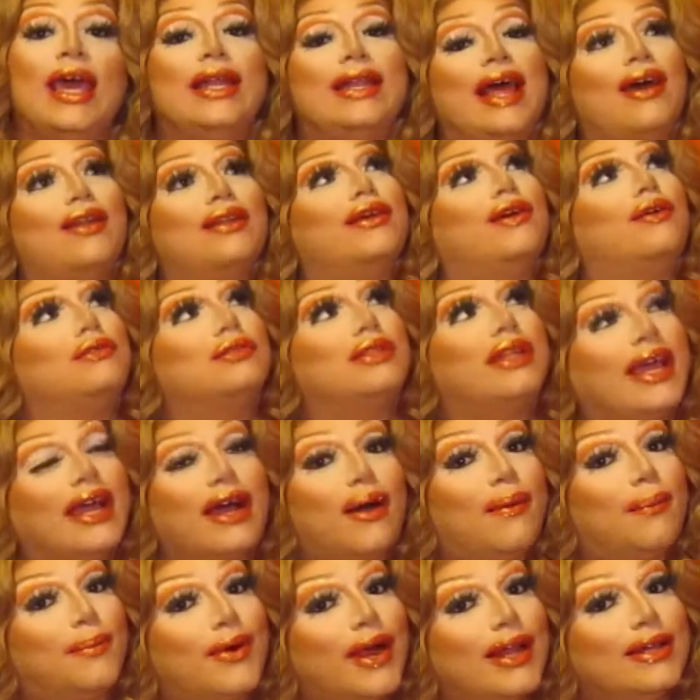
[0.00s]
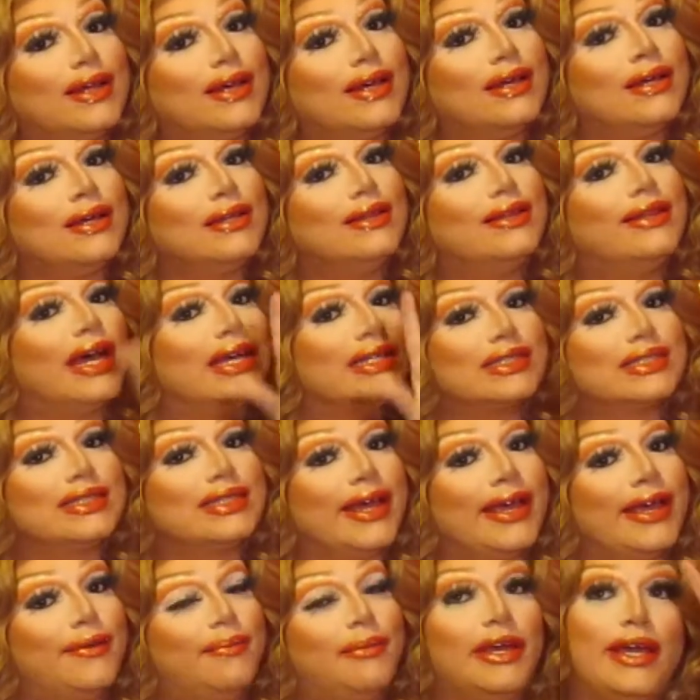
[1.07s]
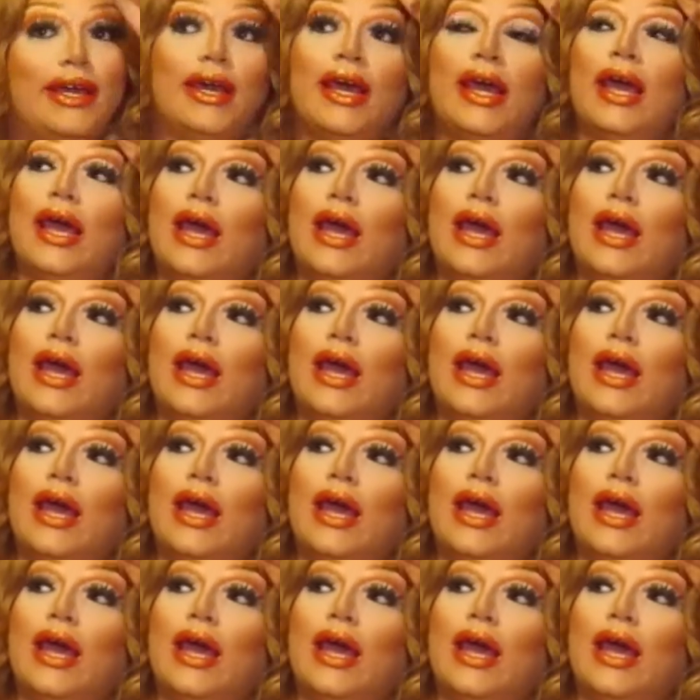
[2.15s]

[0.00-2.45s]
that little like umbrella, that slayed me.